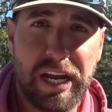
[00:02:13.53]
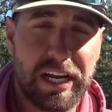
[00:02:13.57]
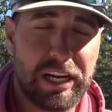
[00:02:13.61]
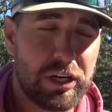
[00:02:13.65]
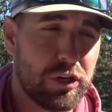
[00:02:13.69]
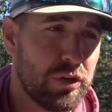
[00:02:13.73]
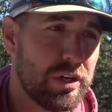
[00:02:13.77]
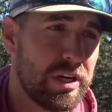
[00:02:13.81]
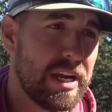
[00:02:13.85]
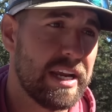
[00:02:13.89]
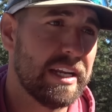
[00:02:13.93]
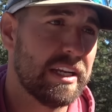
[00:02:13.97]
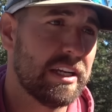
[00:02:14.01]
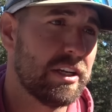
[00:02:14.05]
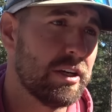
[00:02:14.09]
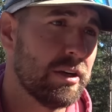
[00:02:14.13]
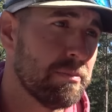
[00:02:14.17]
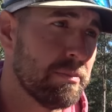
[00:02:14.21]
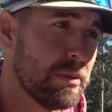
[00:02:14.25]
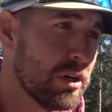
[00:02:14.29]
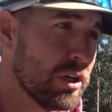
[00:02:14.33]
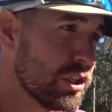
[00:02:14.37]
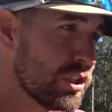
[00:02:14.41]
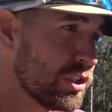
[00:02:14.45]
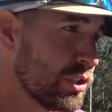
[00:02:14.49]
I create
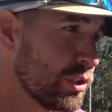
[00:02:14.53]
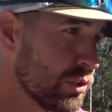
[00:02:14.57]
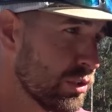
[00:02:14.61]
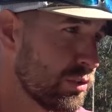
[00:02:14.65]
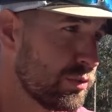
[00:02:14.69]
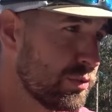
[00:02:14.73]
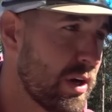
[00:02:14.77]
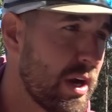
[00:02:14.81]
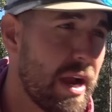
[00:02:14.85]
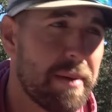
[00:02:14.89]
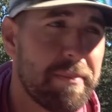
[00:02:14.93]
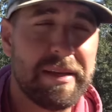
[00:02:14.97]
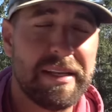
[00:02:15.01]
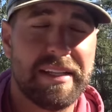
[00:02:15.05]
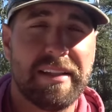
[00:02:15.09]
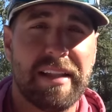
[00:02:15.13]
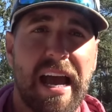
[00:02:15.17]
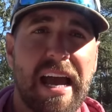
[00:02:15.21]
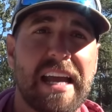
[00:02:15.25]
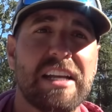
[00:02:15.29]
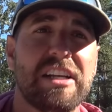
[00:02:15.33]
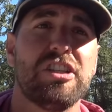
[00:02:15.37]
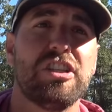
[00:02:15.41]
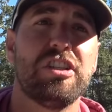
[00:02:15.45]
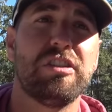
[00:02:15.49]
commercials for, I mean,
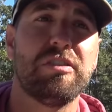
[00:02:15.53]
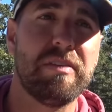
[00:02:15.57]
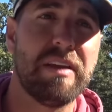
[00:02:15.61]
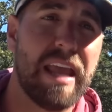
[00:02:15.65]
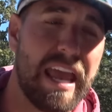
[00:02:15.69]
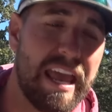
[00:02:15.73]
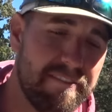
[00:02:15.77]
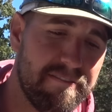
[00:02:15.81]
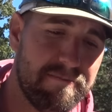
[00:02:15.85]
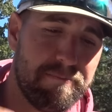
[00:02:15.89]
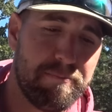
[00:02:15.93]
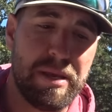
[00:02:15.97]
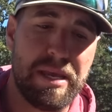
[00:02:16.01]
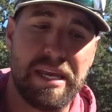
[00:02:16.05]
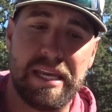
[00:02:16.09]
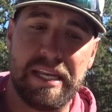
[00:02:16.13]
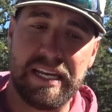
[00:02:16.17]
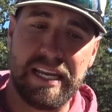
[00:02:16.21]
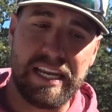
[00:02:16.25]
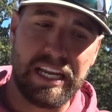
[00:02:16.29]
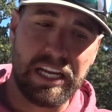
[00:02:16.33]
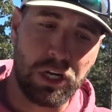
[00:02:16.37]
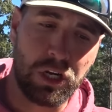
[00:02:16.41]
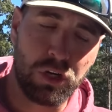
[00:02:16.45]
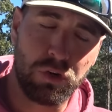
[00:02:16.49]
I have been
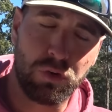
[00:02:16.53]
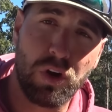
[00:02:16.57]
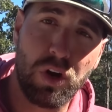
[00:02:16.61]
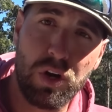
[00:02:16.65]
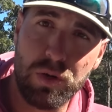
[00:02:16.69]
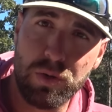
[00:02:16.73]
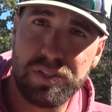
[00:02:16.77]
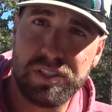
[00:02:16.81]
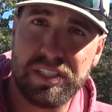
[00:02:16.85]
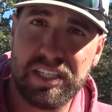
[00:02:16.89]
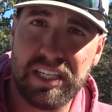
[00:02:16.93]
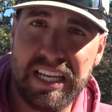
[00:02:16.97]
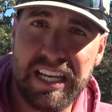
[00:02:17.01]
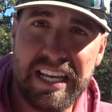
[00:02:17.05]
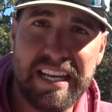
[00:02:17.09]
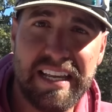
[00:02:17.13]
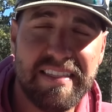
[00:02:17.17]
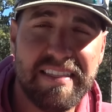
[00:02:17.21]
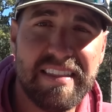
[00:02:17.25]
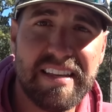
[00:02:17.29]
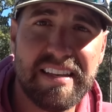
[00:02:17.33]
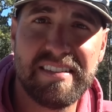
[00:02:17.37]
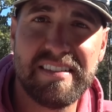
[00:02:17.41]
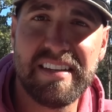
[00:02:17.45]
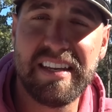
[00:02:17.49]
engrossed
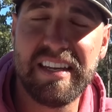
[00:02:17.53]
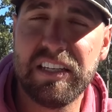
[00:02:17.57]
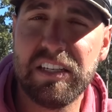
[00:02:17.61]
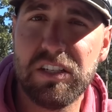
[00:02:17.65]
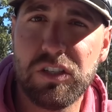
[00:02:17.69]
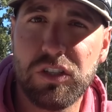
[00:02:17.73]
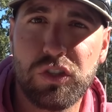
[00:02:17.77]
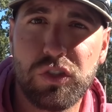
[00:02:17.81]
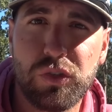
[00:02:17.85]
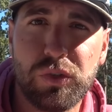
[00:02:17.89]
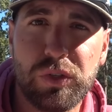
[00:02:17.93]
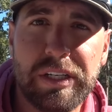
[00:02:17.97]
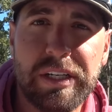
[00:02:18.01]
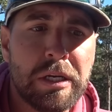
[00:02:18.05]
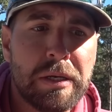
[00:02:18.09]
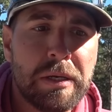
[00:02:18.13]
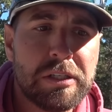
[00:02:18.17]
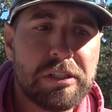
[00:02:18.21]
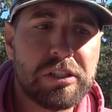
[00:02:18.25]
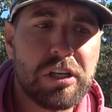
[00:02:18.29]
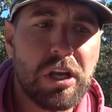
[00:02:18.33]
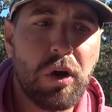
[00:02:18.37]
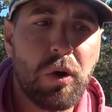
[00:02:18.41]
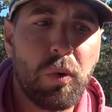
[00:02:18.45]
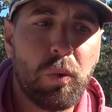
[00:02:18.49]
in this industry.
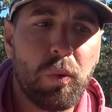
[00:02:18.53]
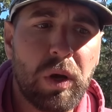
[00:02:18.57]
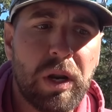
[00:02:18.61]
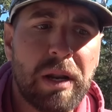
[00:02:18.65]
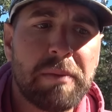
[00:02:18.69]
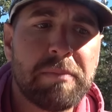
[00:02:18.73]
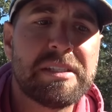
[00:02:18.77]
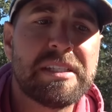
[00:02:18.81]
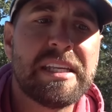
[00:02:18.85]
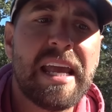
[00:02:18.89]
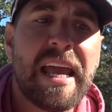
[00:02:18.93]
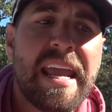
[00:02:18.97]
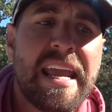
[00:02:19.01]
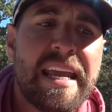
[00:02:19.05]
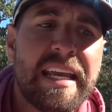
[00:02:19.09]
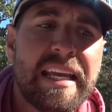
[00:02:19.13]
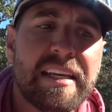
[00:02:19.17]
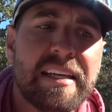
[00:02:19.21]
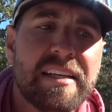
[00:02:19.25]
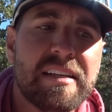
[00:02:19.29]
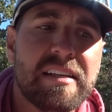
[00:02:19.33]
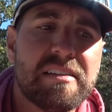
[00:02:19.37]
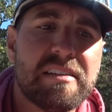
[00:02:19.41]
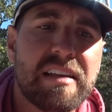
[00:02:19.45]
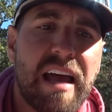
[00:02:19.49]
So, what I'm saying
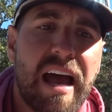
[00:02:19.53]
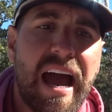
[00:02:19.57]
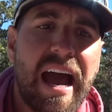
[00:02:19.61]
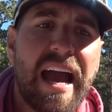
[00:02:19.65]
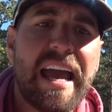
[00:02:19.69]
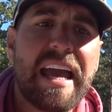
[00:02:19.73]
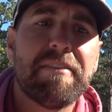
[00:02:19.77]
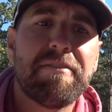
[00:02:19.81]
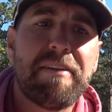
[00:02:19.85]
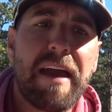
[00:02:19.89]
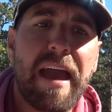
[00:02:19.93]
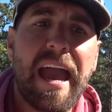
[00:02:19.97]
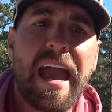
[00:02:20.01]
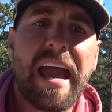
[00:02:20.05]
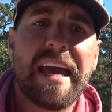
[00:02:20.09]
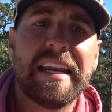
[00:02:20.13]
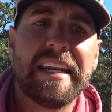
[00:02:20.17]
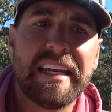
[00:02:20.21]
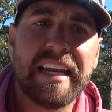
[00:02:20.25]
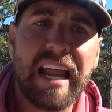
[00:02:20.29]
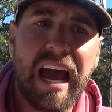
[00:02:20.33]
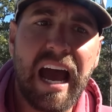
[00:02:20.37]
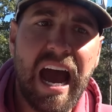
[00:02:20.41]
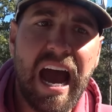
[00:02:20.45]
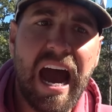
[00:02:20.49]
is, I have had
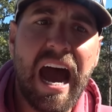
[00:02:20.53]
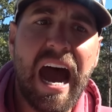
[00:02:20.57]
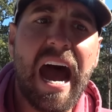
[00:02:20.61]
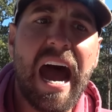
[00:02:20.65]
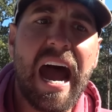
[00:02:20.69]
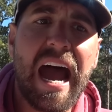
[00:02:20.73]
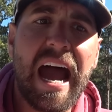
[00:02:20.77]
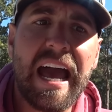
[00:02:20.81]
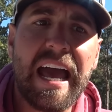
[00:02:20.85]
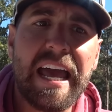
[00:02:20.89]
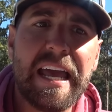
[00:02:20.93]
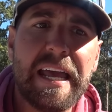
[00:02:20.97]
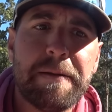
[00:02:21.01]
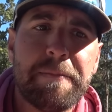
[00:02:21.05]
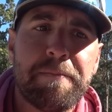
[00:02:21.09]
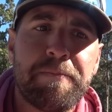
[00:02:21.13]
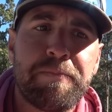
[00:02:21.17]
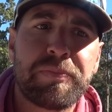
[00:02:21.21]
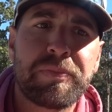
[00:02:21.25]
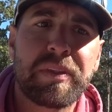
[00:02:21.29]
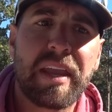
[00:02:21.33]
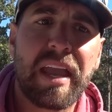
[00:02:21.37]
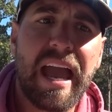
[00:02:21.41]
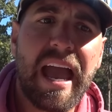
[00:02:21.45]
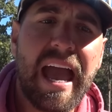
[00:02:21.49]
an eye
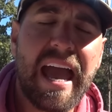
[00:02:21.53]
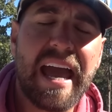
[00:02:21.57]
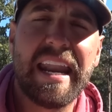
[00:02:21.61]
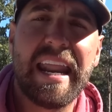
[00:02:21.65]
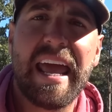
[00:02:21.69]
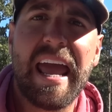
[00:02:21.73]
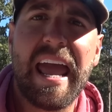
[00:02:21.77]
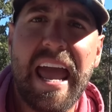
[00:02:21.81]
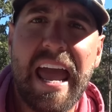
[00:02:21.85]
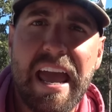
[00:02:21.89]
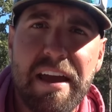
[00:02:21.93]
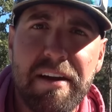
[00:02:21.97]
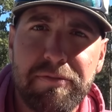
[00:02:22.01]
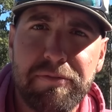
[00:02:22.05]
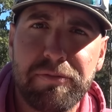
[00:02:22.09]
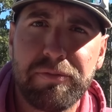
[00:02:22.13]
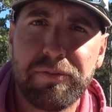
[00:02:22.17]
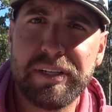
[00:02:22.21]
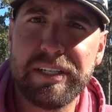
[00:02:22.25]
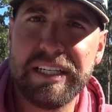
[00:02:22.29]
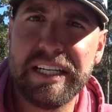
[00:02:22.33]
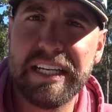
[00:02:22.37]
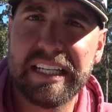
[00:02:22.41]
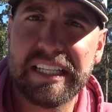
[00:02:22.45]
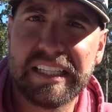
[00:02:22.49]
at
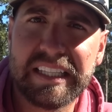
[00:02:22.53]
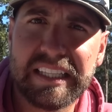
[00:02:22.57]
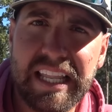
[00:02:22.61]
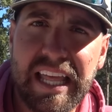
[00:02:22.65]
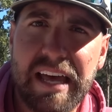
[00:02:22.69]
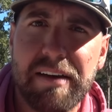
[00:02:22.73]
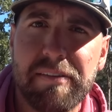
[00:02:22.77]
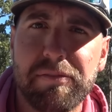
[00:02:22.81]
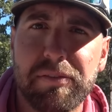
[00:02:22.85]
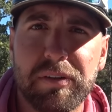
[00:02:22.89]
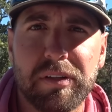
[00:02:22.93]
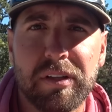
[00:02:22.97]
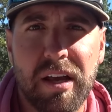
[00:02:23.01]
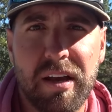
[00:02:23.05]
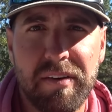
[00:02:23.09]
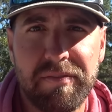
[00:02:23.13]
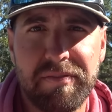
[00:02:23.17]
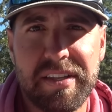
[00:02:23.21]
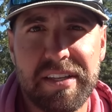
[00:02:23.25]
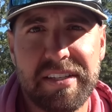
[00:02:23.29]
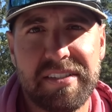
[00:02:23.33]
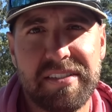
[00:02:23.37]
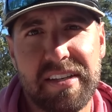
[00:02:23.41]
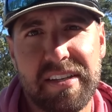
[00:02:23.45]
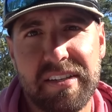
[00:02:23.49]
every level of
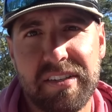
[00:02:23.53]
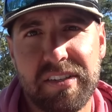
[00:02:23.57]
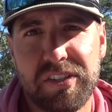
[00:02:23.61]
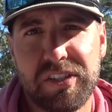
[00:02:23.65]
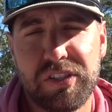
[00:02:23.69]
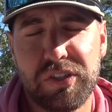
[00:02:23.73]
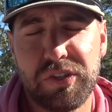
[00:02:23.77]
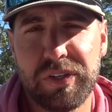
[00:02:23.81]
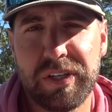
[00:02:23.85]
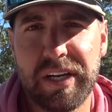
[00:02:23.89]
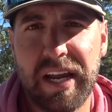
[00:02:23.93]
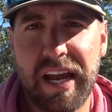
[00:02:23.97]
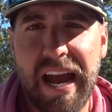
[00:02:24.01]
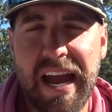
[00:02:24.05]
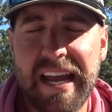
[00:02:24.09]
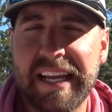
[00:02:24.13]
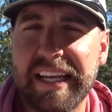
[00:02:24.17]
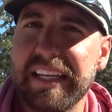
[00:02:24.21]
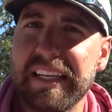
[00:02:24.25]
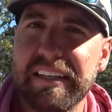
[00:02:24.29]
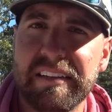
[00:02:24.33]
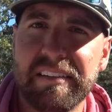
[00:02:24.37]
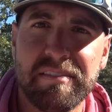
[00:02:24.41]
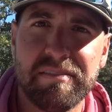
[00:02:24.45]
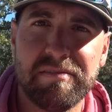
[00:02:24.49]
this industry. I
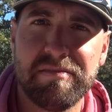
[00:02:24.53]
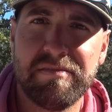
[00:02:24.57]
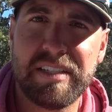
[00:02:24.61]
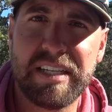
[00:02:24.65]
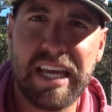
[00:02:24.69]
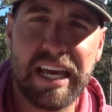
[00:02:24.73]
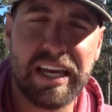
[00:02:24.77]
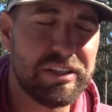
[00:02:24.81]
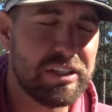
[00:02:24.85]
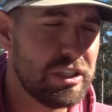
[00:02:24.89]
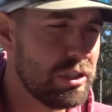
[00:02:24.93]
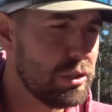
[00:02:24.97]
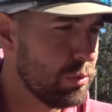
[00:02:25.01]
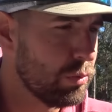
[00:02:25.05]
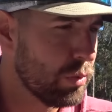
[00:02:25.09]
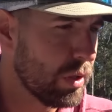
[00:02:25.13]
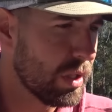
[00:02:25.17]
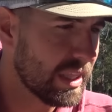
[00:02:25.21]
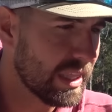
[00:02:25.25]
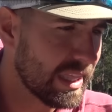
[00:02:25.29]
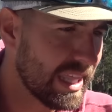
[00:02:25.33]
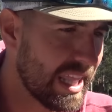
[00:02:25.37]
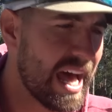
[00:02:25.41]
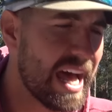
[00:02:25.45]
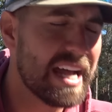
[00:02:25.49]
can tell you
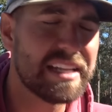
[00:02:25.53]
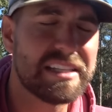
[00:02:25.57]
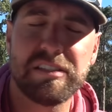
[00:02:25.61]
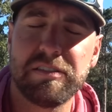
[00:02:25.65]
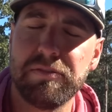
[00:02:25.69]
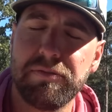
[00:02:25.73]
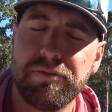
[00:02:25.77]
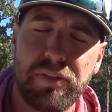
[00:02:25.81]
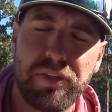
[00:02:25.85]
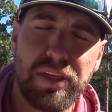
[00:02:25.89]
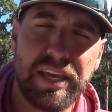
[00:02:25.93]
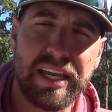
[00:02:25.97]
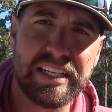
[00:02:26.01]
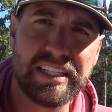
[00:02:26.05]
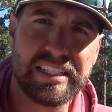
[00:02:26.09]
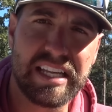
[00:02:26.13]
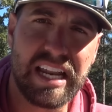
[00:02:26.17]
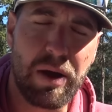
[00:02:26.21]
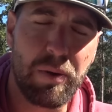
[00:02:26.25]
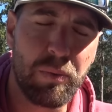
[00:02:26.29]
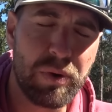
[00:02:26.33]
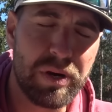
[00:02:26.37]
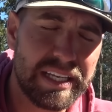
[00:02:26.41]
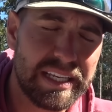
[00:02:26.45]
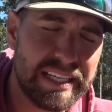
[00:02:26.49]
lots of things, and
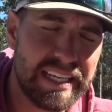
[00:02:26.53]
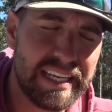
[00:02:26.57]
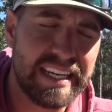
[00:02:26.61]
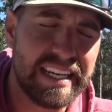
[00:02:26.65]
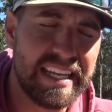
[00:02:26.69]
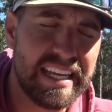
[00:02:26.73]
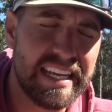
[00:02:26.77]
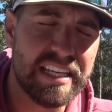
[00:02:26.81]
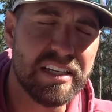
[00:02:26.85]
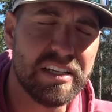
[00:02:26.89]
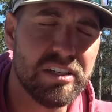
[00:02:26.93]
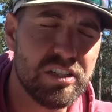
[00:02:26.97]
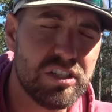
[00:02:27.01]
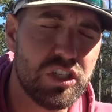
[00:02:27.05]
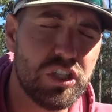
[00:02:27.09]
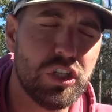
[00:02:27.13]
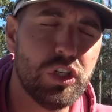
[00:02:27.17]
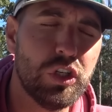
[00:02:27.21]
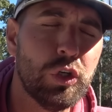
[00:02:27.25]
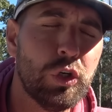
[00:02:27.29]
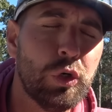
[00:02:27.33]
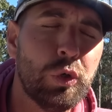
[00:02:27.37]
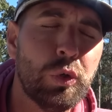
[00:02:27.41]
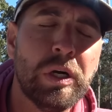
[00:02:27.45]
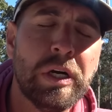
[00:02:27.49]
I want to get
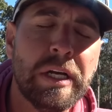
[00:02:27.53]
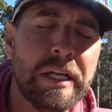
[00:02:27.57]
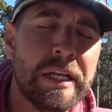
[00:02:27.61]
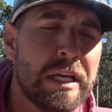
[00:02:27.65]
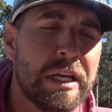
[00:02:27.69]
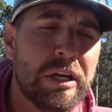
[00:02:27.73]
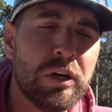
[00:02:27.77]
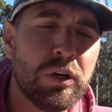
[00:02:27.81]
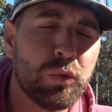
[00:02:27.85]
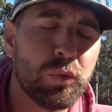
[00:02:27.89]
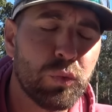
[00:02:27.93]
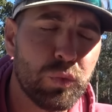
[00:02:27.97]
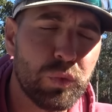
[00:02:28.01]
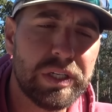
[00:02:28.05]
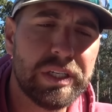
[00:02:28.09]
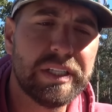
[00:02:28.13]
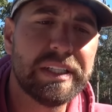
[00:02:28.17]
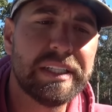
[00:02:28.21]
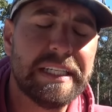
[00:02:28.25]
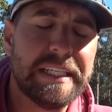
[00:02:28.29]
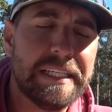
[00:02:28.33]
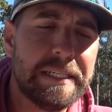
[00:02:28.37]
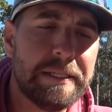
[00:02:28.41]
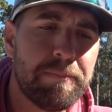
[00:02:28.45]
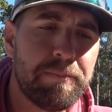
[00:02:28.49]
into
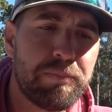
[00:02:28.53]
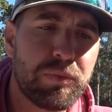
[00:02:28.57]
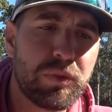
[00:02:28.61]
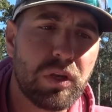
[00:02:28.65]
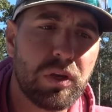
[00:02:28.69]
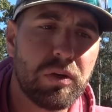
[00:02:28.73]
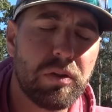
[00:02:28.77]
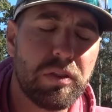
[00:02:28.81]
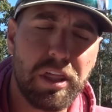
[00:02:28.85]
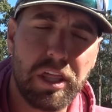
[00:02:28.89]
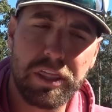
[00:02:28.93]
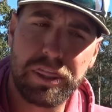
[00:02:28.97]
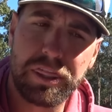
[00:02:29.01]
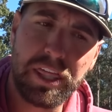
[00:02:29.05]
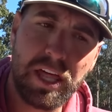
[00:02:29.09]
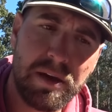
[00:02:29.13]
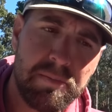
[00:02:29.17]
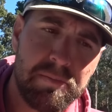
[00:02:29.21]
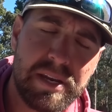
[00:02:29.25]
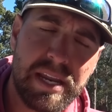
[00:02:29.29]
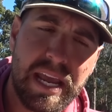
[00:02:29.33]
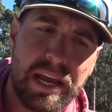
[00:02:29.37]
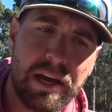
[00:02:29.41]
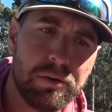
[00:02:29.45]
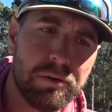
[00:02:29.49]
really the
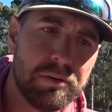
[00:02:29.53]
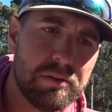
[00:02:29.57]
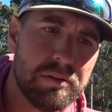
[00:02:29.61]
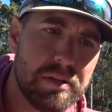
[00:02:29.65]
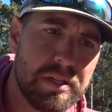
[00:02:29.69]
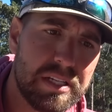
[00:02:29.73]
thumbnail.